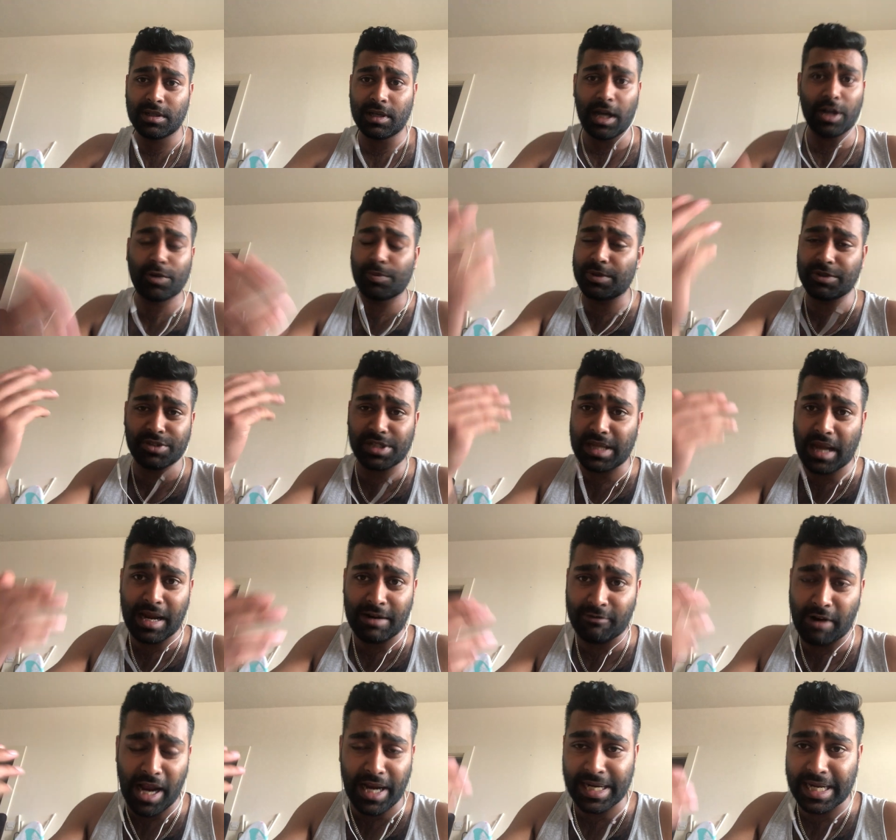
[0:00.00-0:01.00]
I could be sat
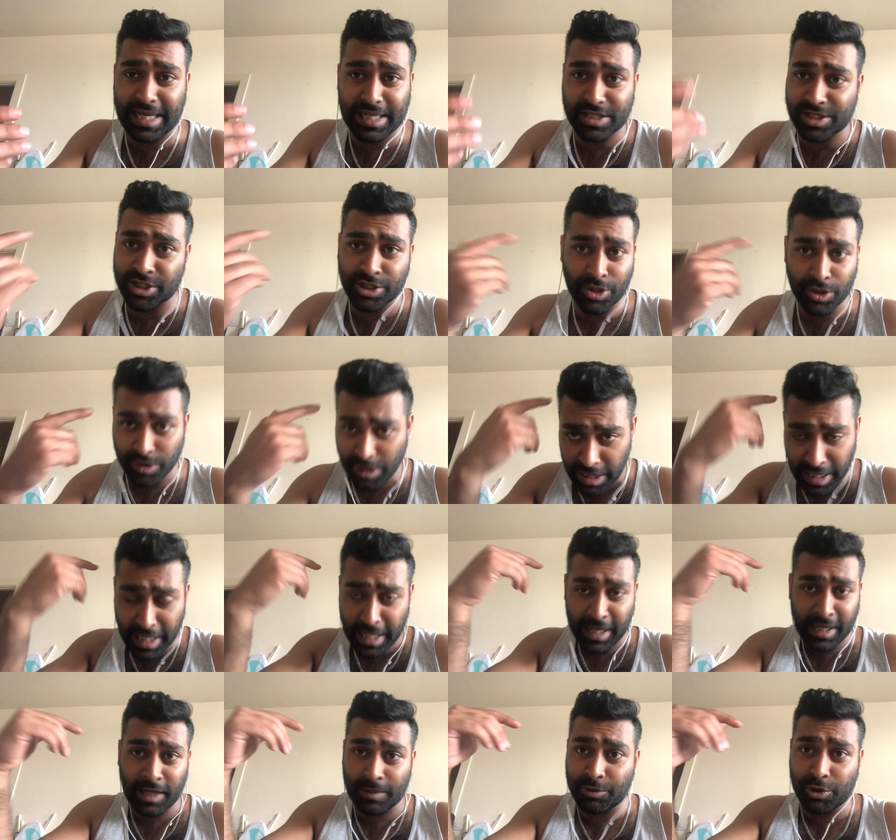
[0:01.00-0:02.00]
right next to you
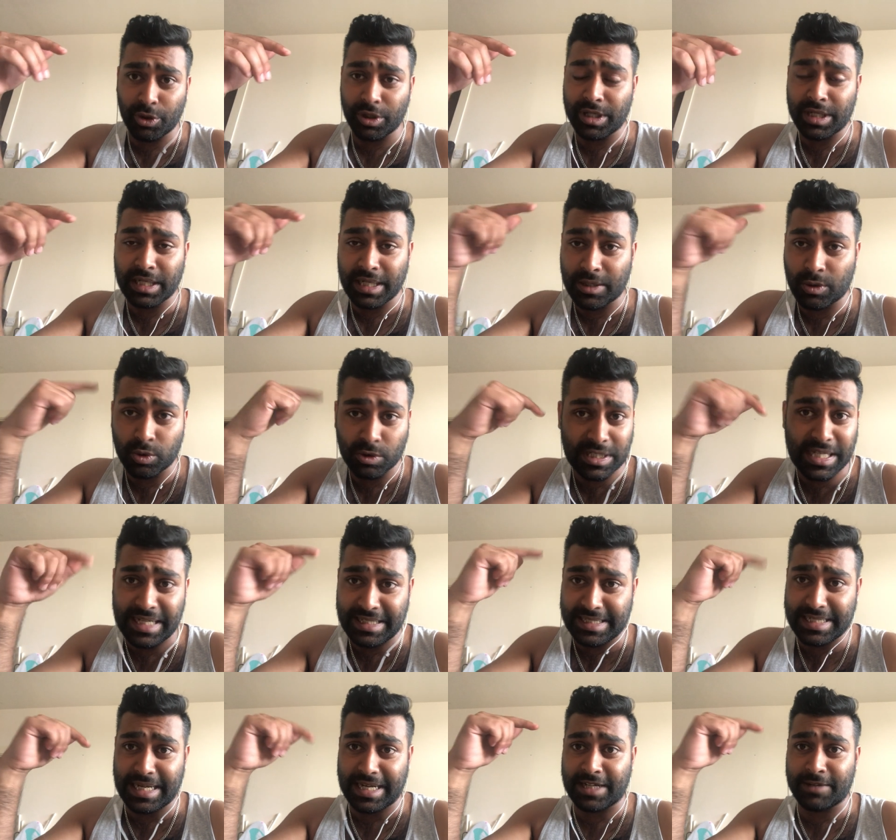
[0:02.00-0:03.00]
and I'm doing a little
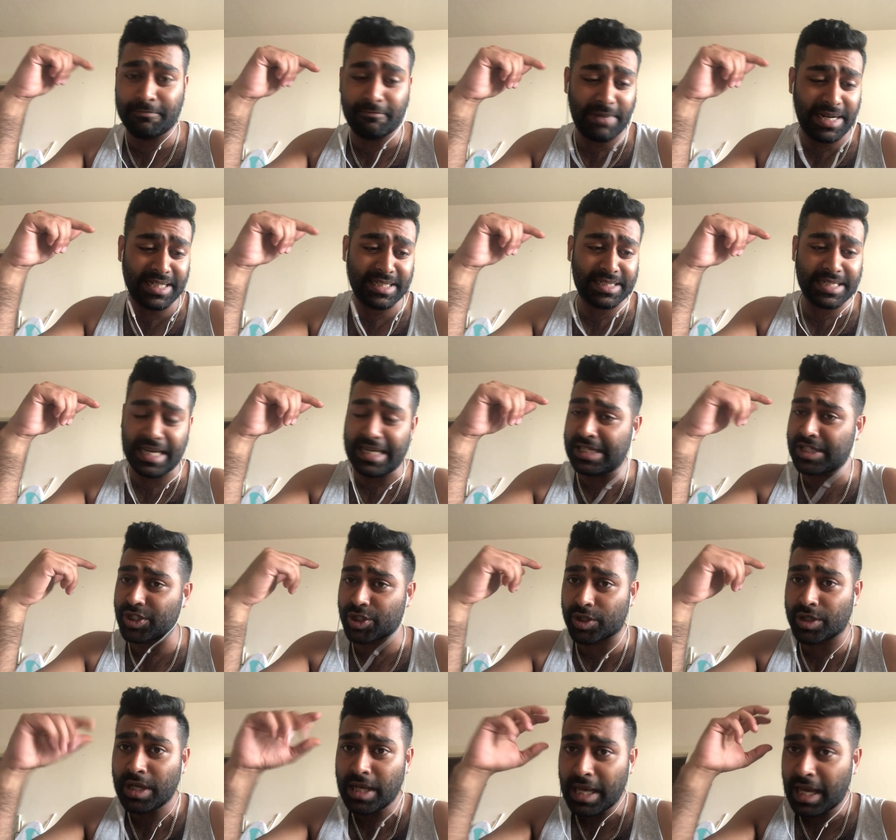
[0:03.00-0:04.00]
ten second
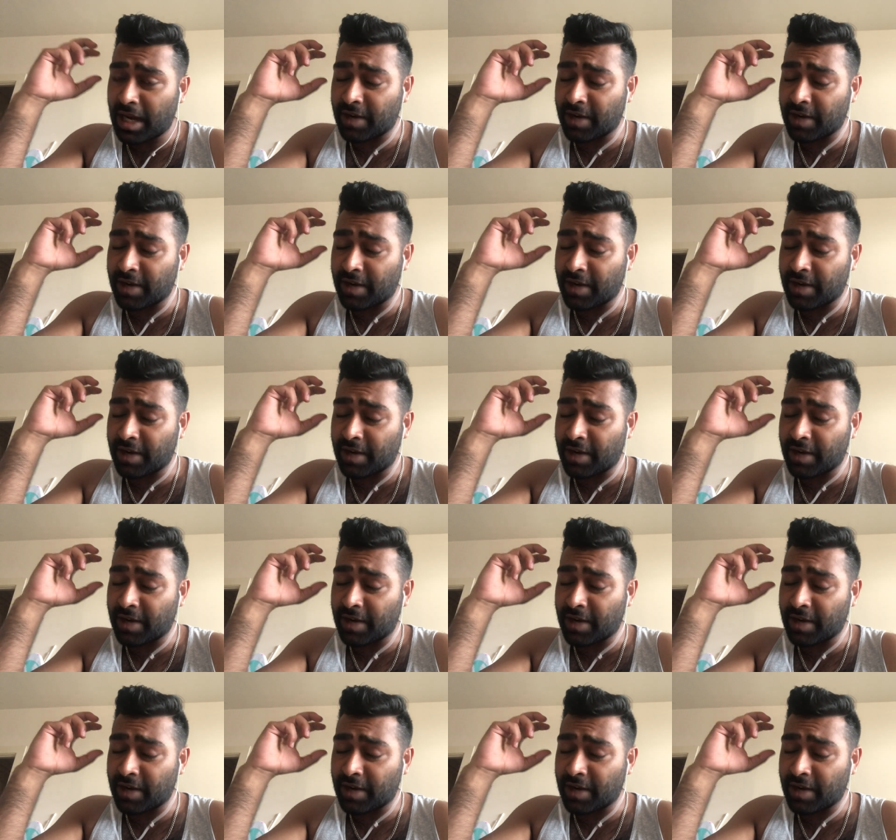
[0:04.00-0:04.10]
meditation